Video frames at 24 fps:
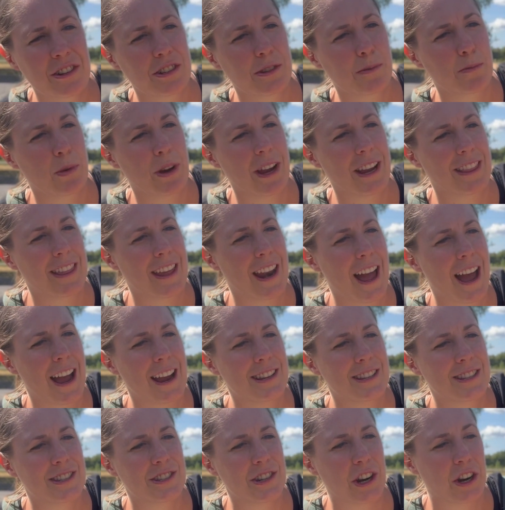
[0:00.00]
sprig that I
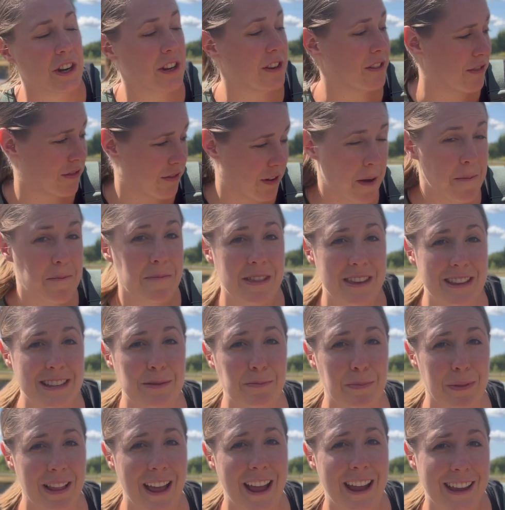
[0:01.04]
started from this
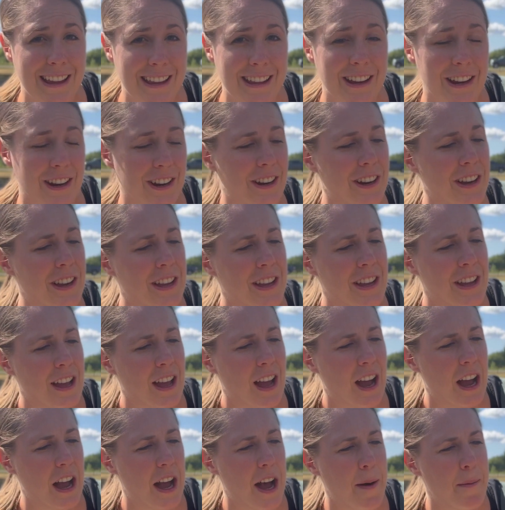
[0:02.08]
plant here
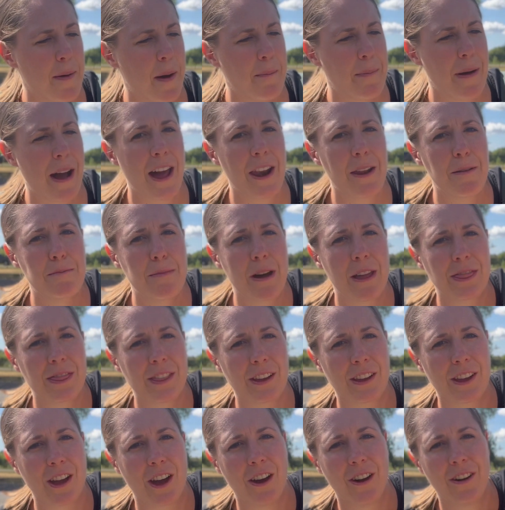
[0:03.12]
um, about a month
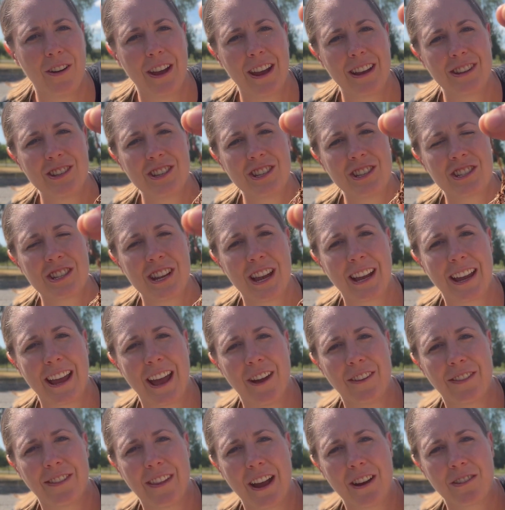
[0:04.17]
ago and just check
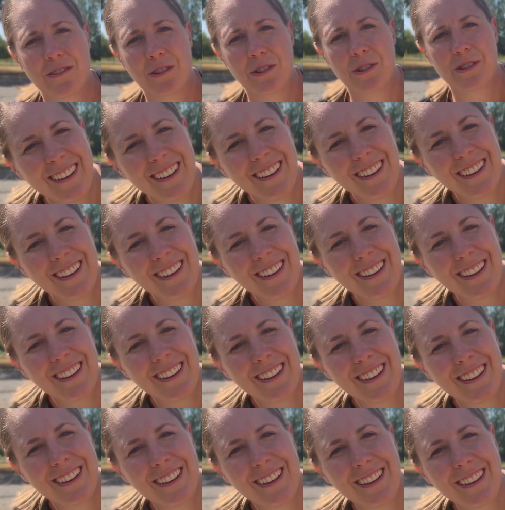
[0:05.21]
out that root system
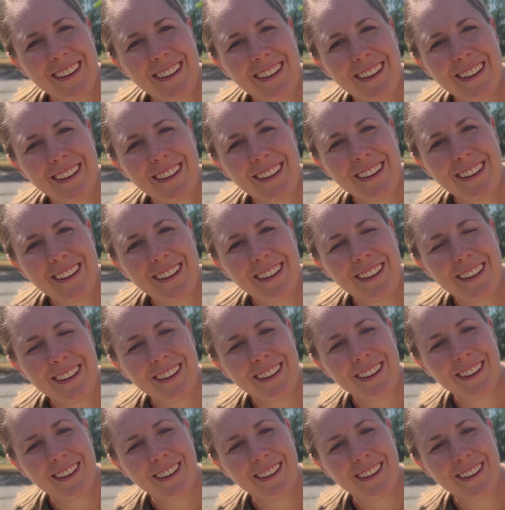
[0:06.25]
there. So a few things